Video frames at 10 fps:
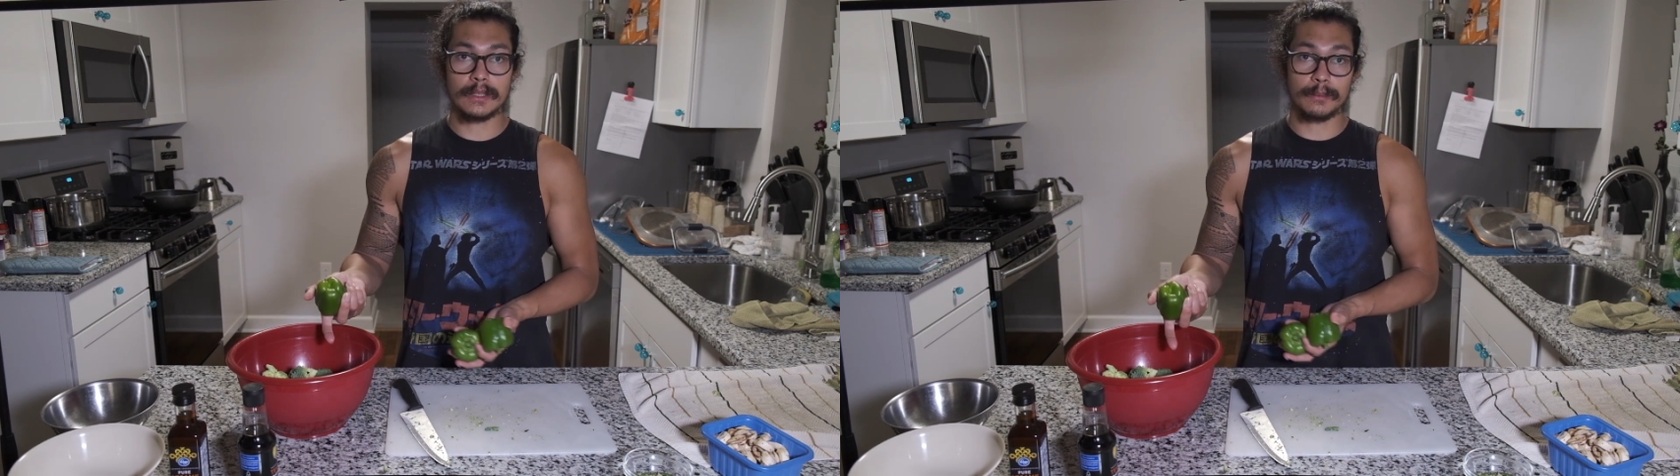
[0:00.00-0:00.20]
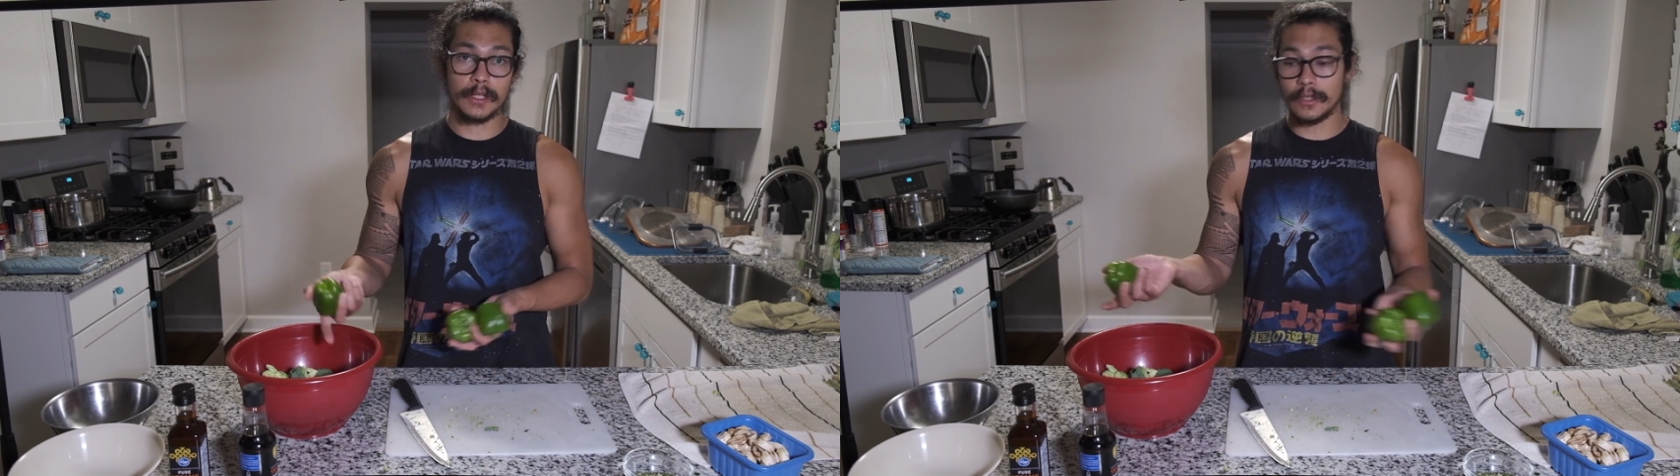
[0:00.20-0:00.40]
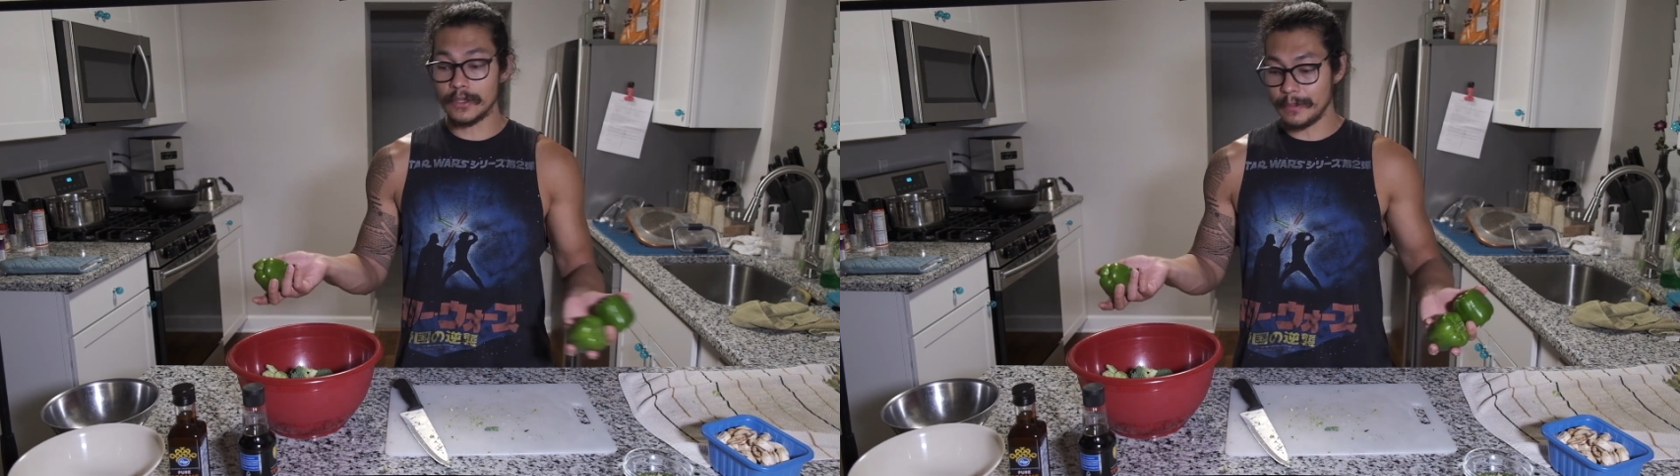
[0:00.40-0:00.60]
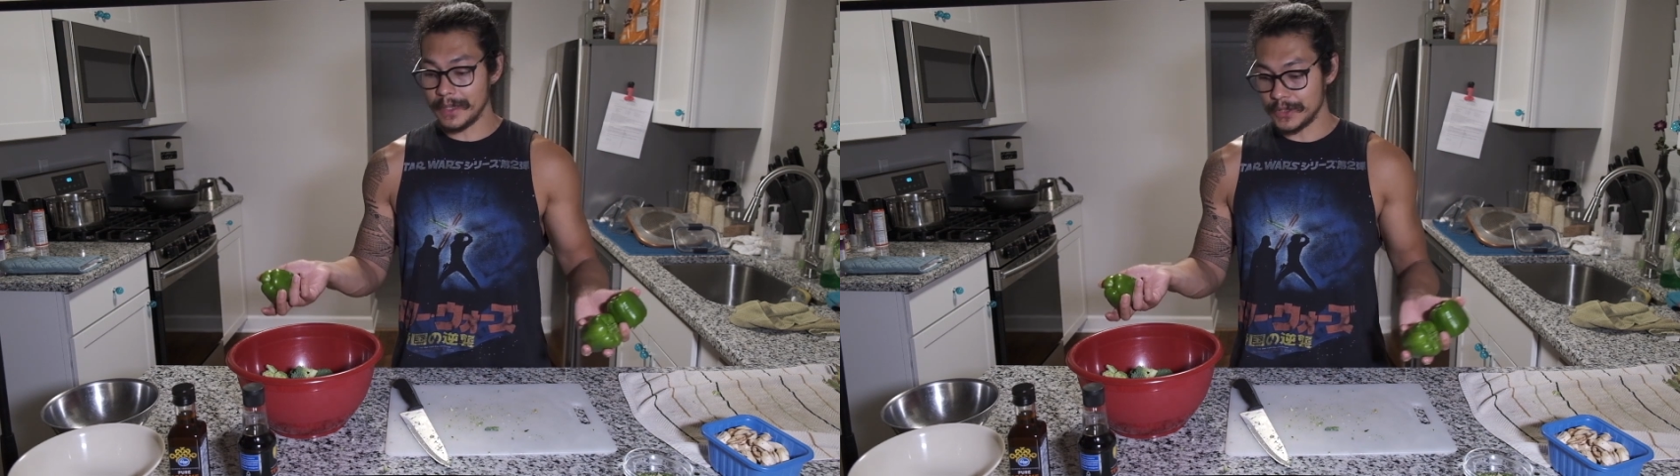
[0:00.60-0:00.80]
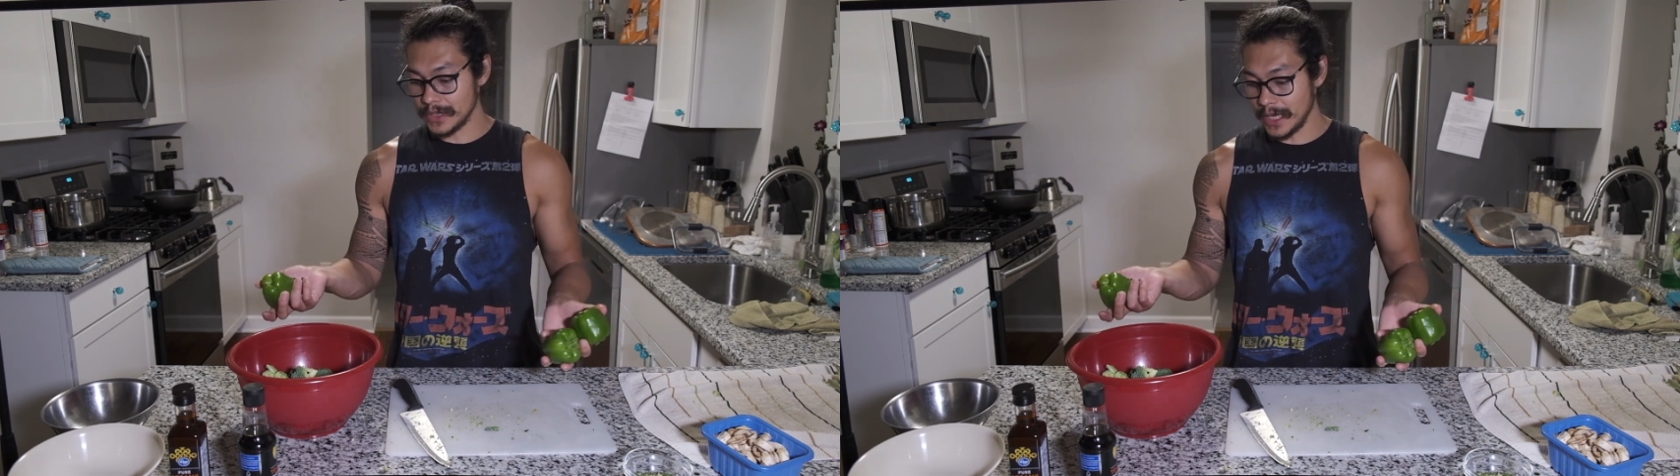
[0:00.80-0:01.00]
I'm going to cook them at
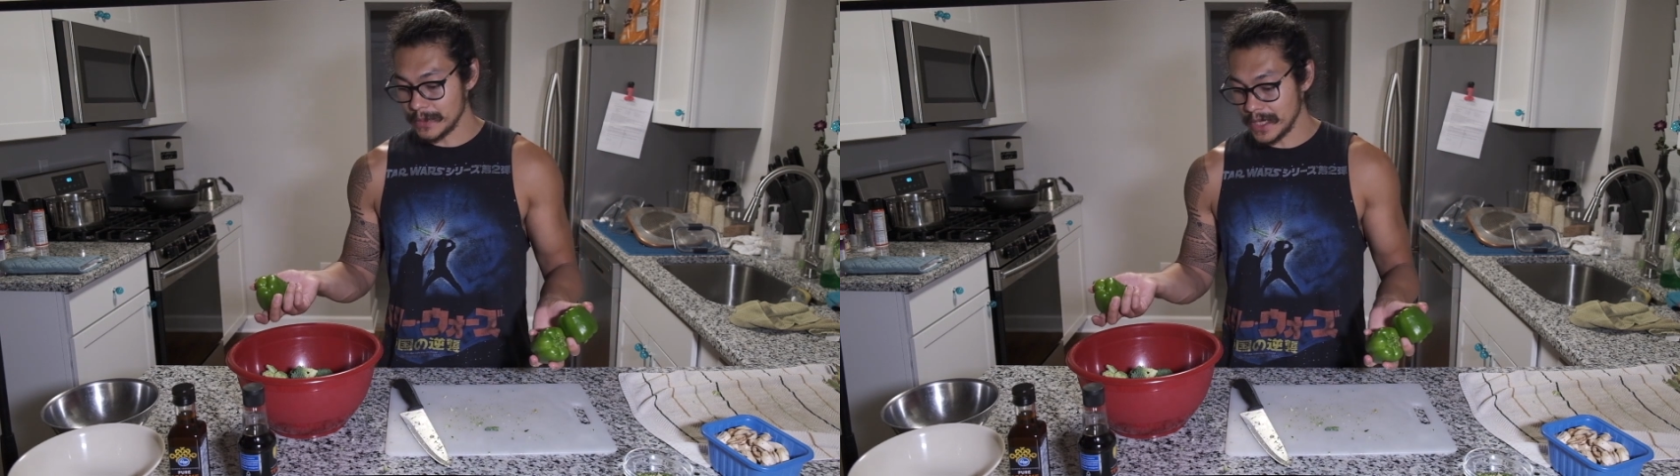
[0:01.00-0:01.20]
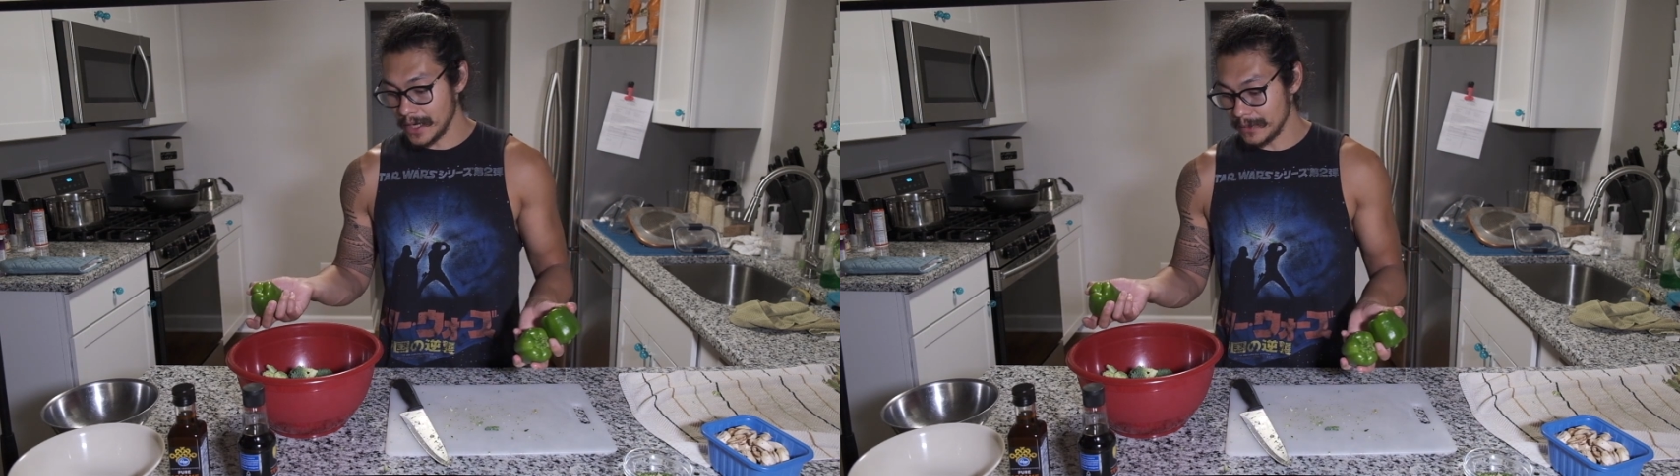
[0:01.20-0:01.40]
the same time.